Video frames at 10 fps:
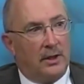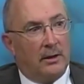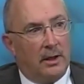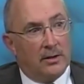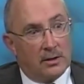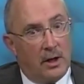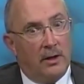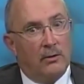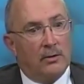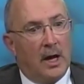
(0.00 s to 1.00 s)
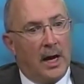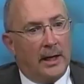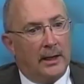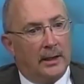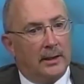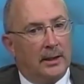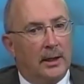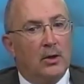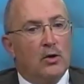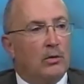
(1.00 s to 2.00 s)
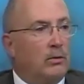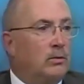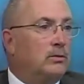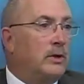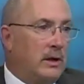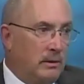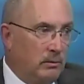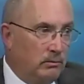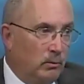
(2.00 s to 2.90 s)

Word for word: Now, I just got a new guy in who he